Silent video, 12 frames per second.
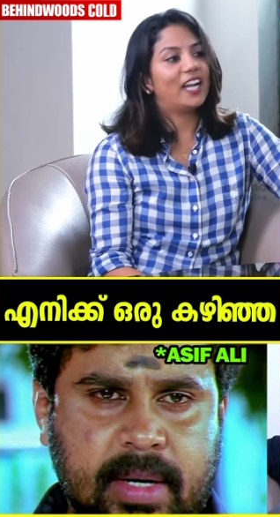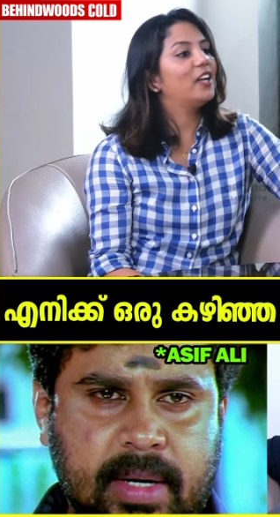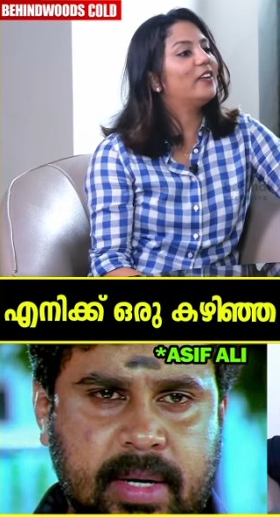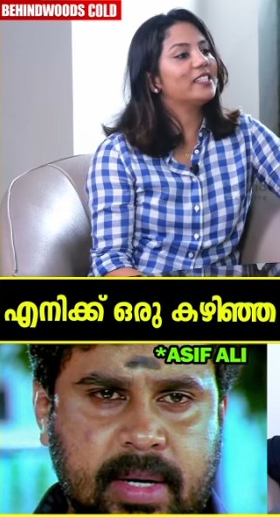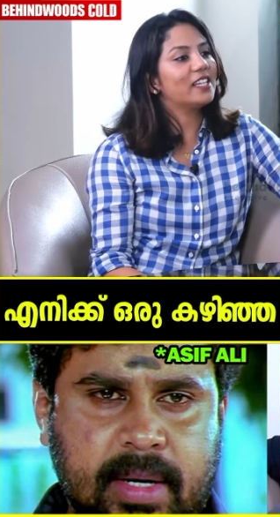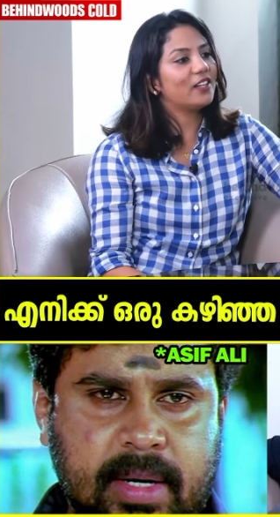
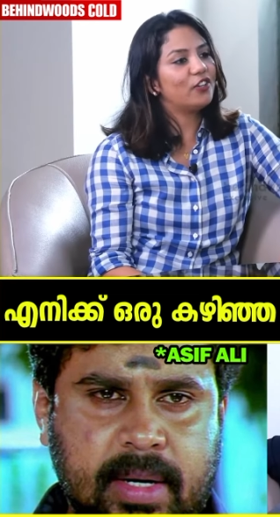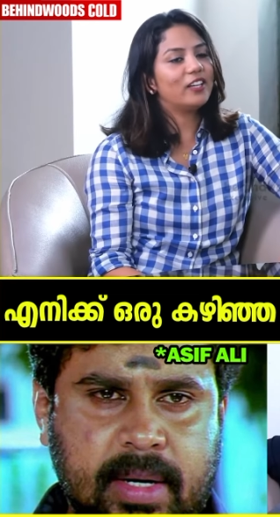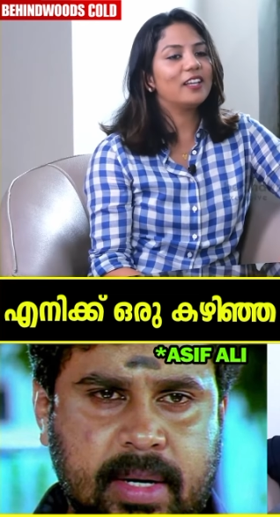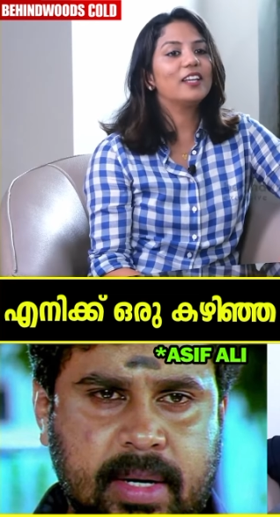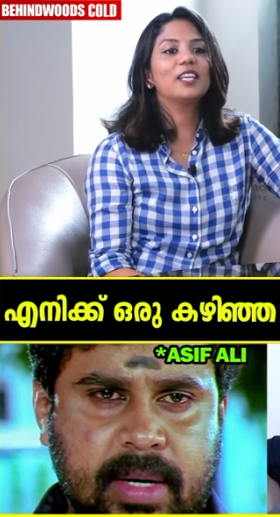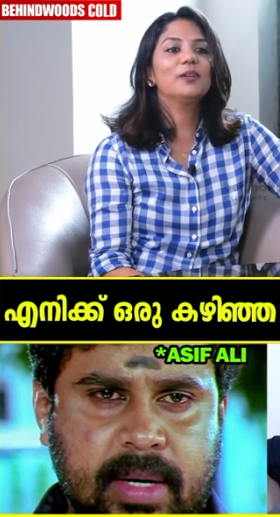Speaker 1: Kadwachako
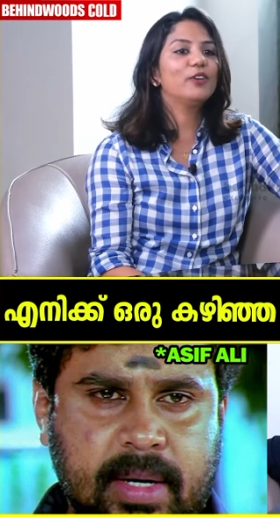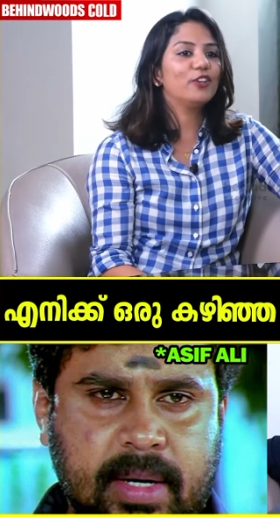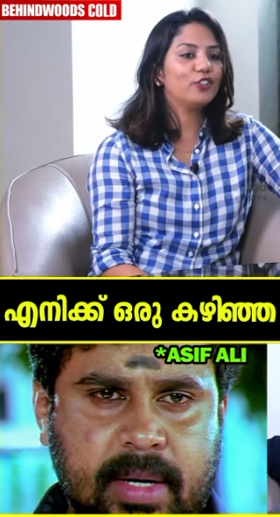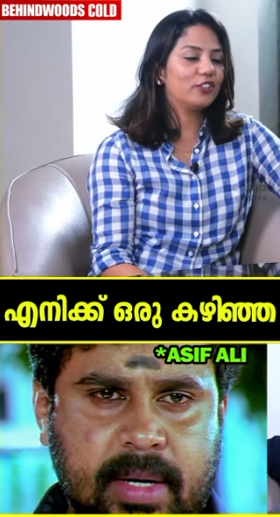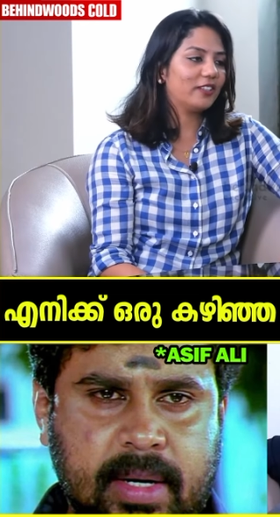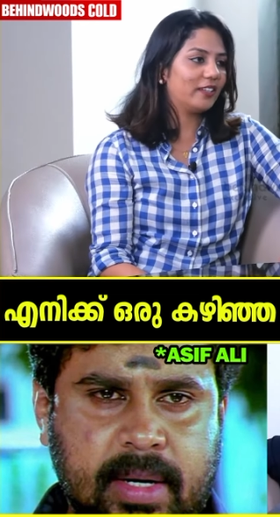
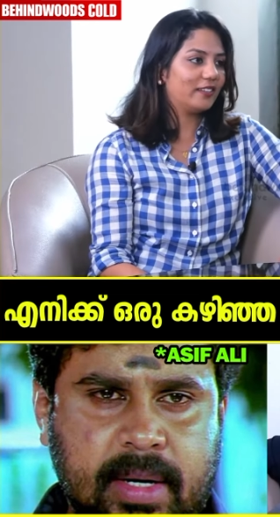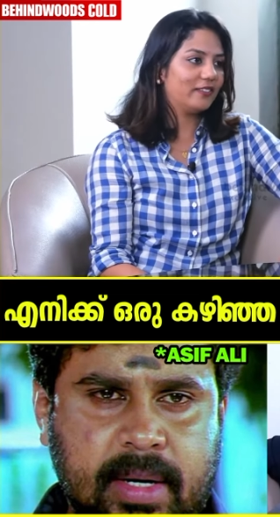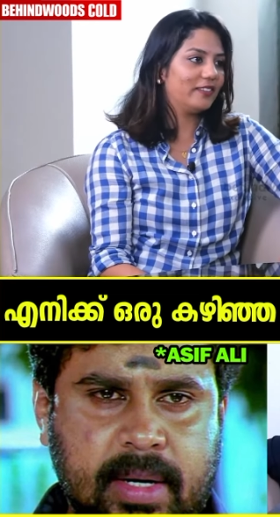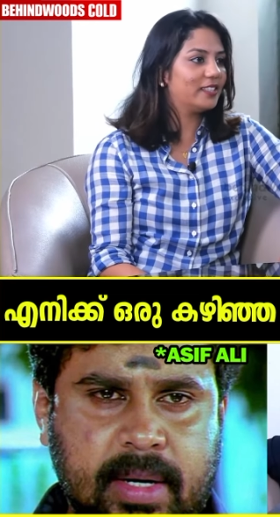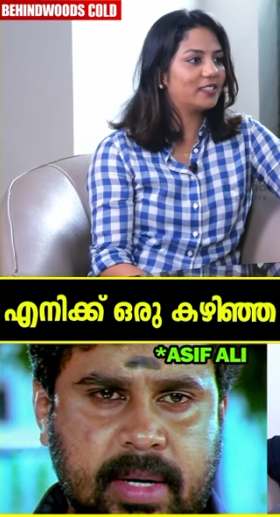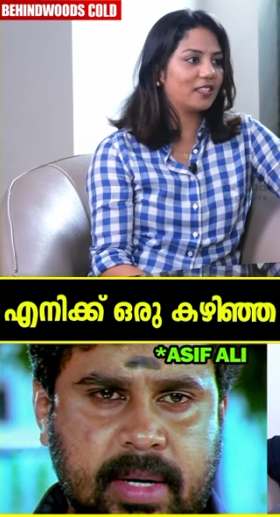Delikona
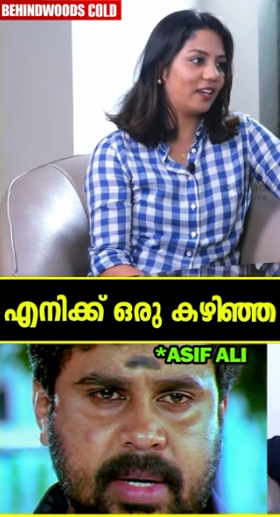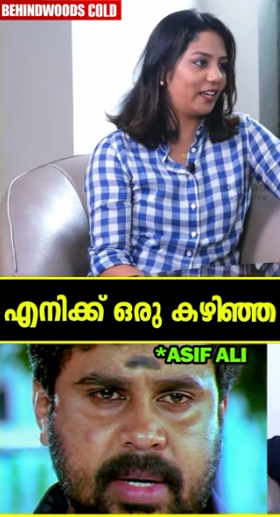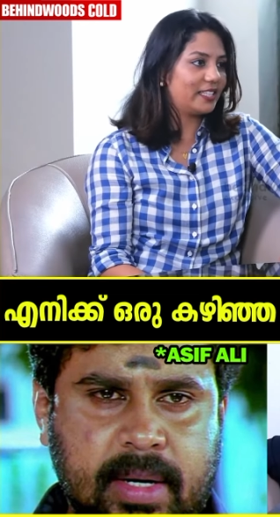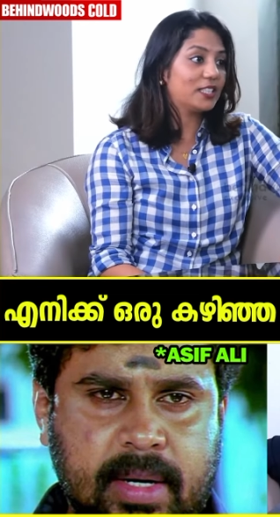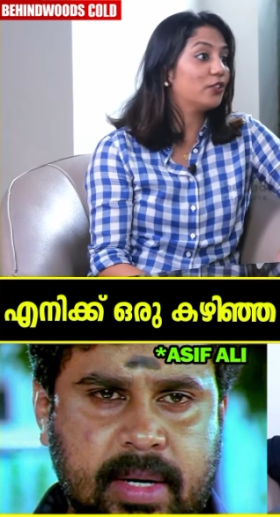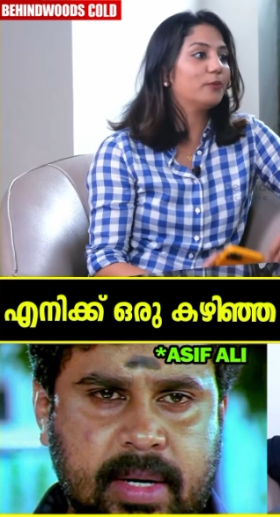means
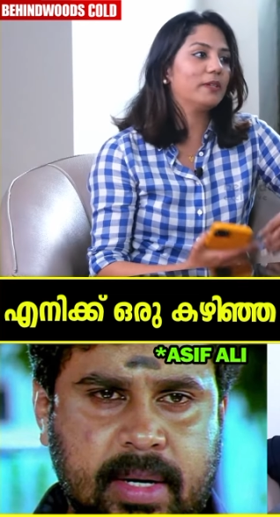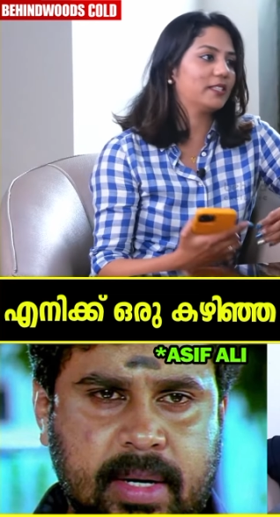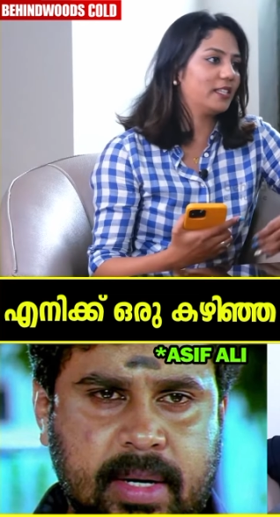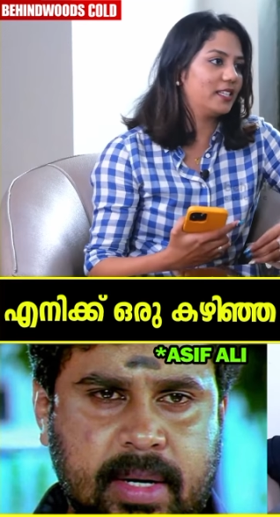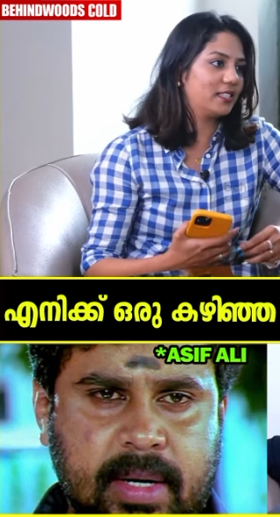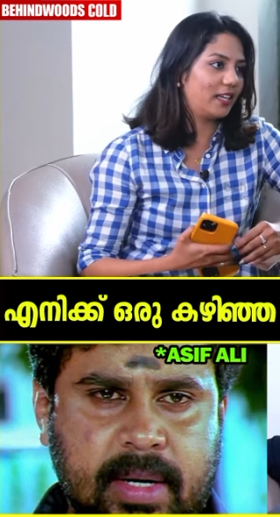answer your
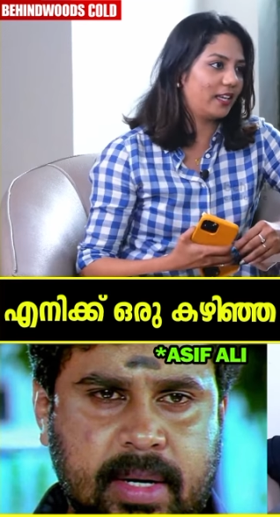message.